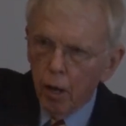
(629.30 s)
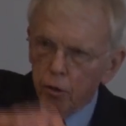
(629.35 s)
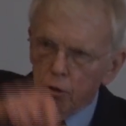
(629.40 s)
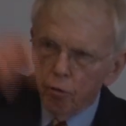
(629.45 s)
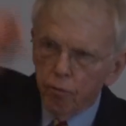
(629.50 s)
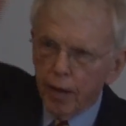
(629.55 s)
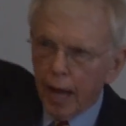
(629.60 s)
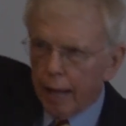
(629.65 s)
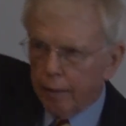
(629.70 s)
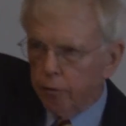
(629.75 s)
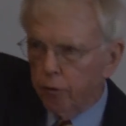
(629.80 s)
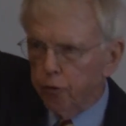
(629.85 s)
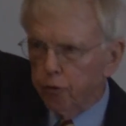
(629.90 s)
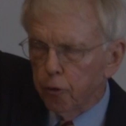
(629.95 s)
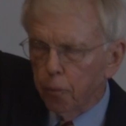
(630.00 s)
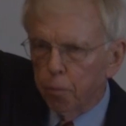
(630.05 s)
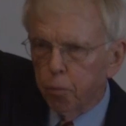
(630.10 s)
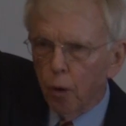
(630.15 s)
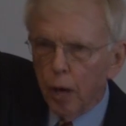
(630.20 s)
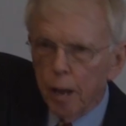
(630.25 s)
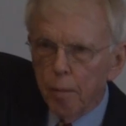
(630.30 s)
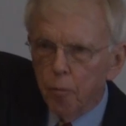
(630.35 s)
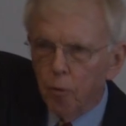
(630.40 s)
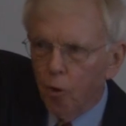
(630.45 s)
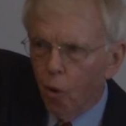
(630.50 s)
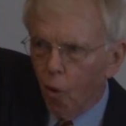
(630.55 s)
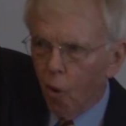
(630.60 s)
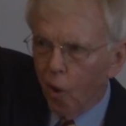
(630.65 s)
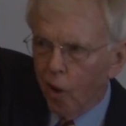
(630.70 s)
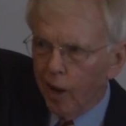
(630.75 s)
You've got the Supreme
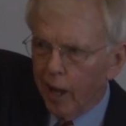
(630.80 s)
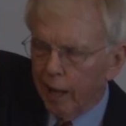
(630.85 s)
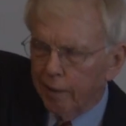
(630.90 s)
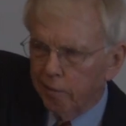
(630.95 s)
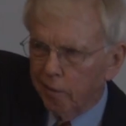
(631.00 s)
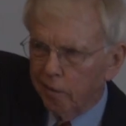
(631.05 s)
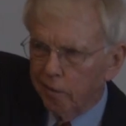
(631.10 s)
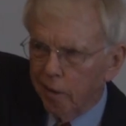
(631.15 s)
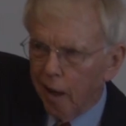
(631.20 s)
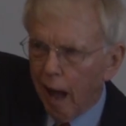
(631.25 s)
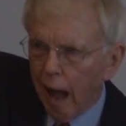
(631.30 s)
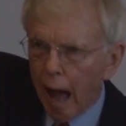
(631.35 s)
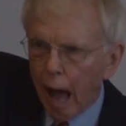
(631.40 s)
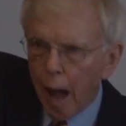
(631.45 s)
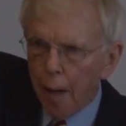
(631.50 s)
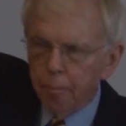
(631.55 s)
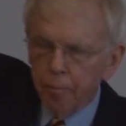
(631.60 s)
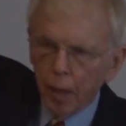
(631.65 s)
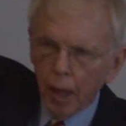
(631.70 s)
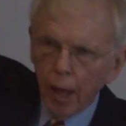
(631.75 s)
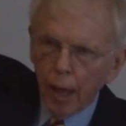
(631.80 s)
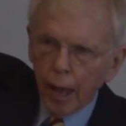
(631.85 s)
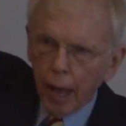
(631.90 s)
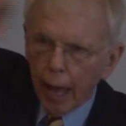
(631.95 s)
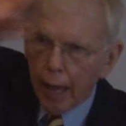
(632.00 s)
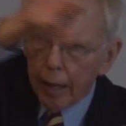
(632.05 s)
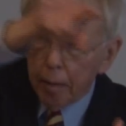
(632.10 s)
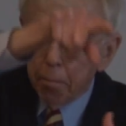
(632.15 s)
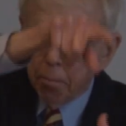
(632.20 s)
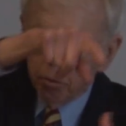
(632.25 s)
Court at the top,
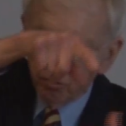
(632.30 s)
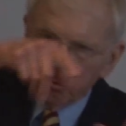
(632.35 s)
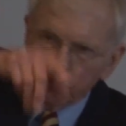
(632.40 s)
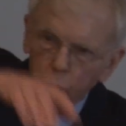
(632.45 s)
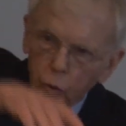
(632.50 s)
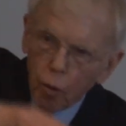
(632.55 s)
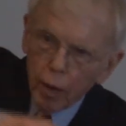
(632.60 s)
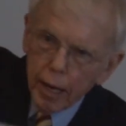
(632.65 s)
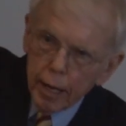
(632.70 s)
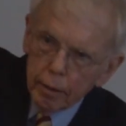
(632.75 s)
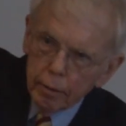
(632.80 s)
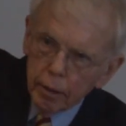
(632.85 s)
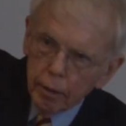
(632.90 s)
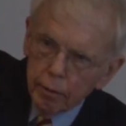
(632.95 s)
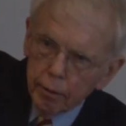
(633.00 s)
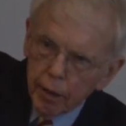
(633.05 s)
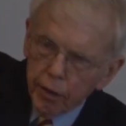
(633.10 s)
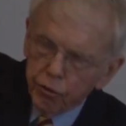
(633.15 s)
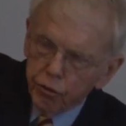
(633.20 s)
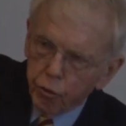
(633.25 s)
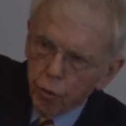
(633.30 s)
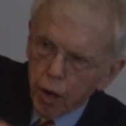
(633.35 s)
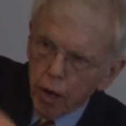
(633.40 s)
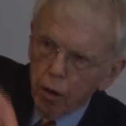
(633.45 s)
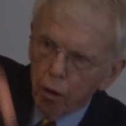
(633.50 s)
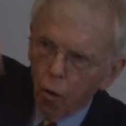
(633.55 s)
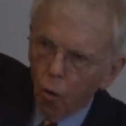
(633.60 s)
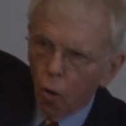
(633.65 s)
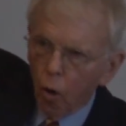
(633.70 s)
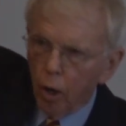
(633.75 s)
and between the
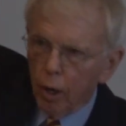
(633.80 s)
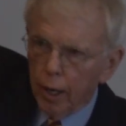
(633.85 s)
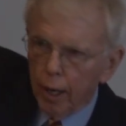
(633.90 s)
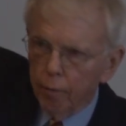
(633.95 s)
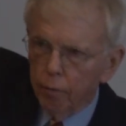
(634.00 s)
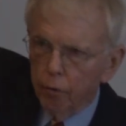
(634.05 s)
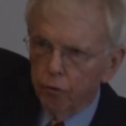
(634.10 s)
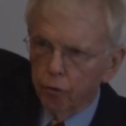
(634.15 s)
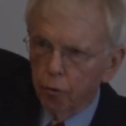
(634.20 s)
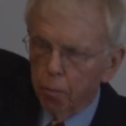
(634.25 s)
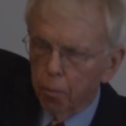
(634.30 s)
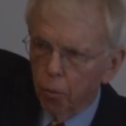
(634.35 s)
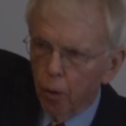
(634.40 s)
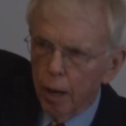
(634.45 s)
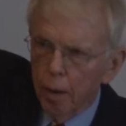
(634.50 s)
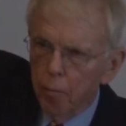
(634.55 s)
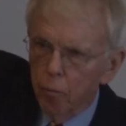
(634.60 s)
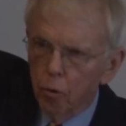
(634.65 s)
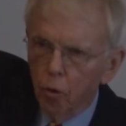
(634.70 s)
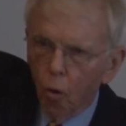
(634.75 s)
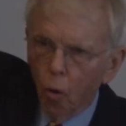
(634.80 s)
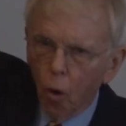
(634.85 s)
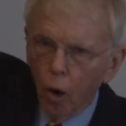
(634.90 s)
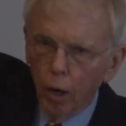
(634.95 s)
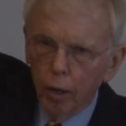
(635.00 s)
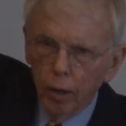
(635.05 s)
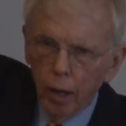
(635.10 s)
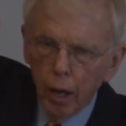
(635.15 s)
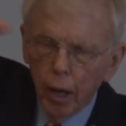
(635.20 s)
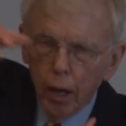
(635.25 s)
district court and the Supreme
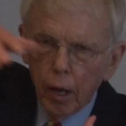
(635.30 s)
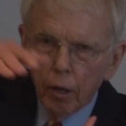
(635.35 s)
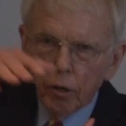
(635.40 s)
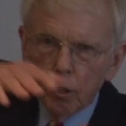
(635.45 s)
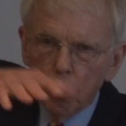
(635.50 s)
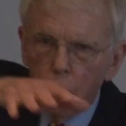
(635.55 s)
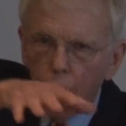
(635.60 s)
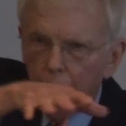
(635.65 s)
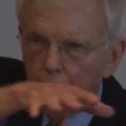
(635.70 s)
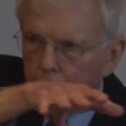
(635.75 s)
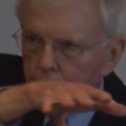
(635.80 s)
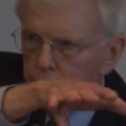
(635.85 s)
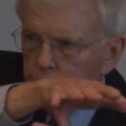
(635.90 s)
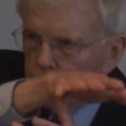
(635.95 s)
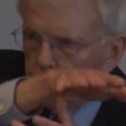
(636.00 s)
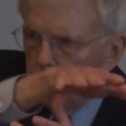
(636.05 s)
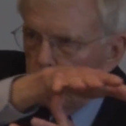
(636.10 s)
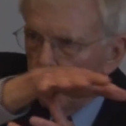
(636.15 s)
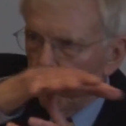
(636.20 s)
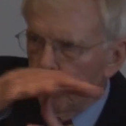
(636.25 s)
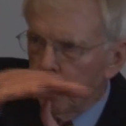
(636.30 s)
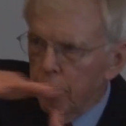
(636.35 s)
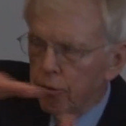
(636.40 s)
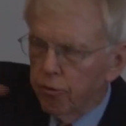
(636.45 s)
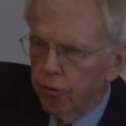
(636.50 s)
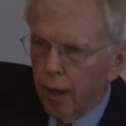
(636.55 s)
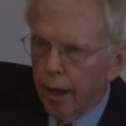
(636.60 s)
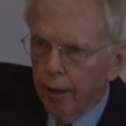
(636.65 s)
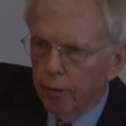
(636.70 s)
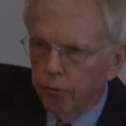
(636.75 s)
Court, you have
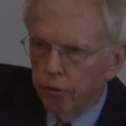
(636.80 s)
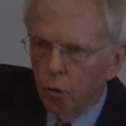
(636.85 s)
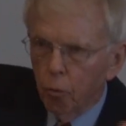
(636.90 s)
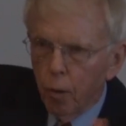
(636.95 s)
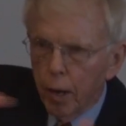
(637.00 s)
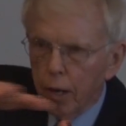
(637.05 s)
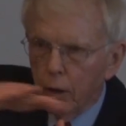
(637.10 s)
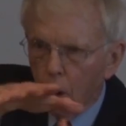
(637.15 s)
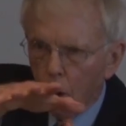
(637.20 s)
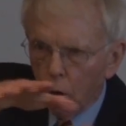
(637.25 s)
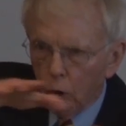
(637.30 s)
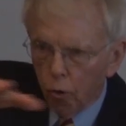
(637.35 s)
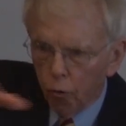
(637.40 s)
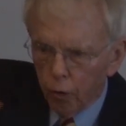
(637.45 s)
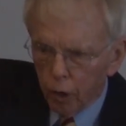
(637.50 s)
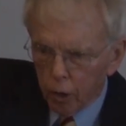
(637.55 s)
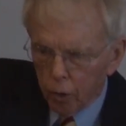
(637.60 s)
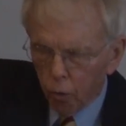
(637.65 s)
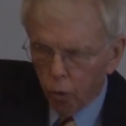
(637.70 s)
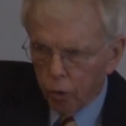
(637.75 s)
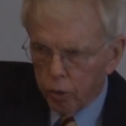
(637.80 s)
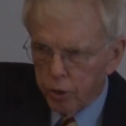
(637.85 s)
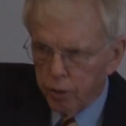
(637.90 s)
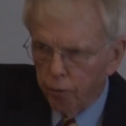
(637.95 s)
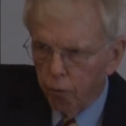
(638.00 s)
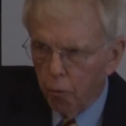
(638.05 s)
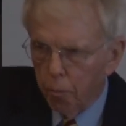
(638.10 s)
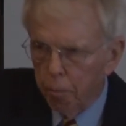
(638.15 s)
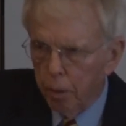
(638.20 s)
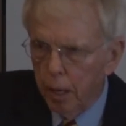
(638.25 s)
these things that we call the courts
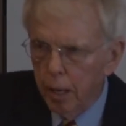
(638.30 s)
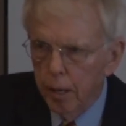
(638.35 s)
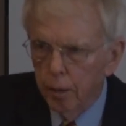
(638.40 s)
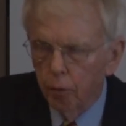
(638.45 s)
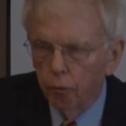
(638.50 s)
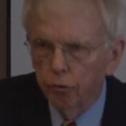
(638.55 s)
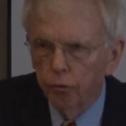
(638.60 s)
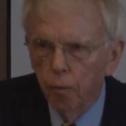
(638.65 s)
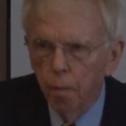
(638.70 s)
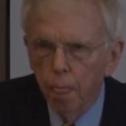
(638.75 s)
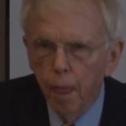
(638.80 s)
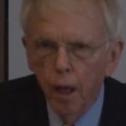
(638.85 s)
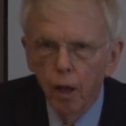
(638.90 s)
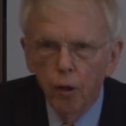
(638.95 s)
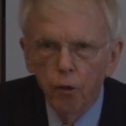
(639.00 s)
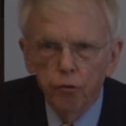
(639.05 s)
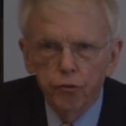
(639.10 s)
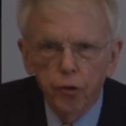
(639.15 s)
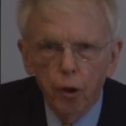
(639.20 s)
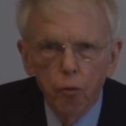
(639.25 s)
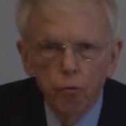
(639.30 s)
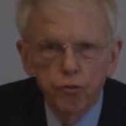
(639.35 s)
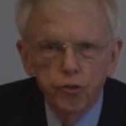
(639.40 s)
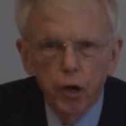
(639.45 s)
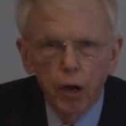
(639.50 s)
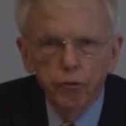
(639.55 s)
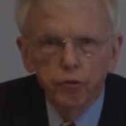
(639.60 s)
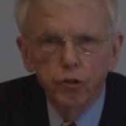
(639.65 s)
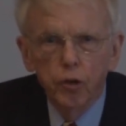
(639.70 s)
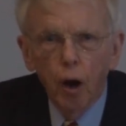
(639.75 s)
of appeals. So
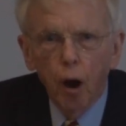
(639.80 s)
Judge